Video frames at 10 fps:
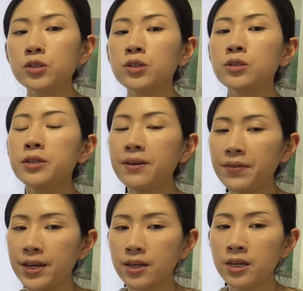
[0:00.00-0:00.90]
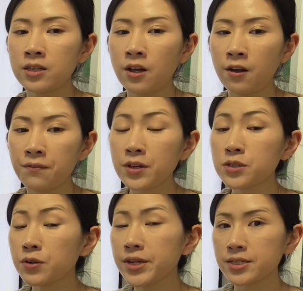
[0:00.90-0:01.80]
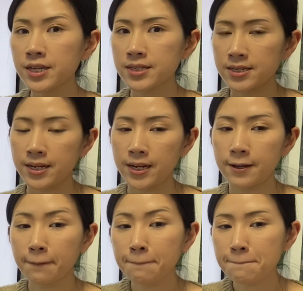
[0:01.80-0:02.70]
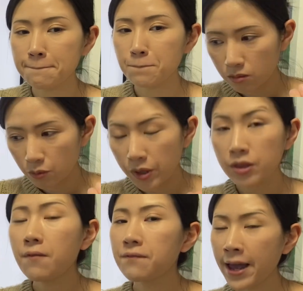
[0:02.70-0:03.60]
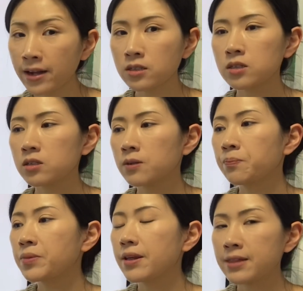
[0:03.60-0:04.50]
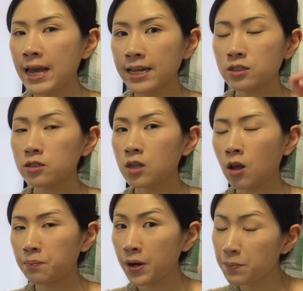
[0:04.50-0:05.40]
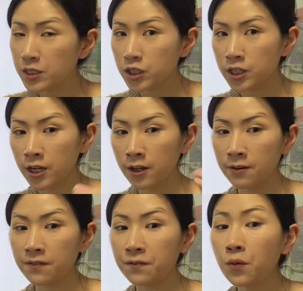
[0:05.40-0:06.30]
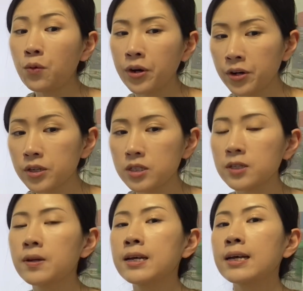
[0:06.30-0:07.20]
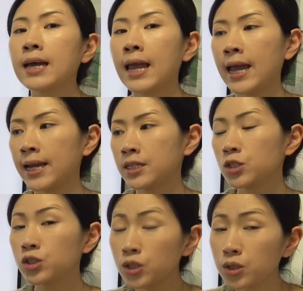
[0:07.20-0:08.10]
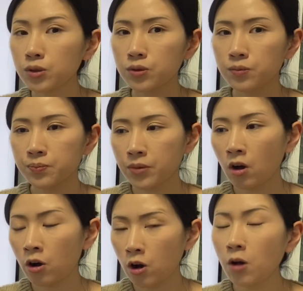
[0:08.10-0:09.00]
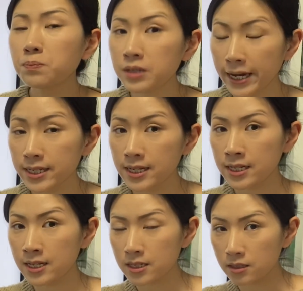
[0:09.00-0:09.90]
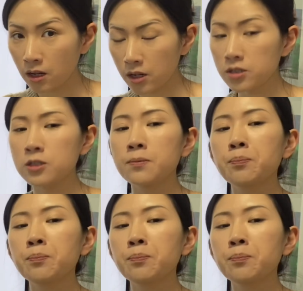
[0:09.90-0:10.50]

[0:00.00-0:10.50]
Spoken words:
to living in the futuristic city. With the fact that the preposition forward and to are applied in this clause,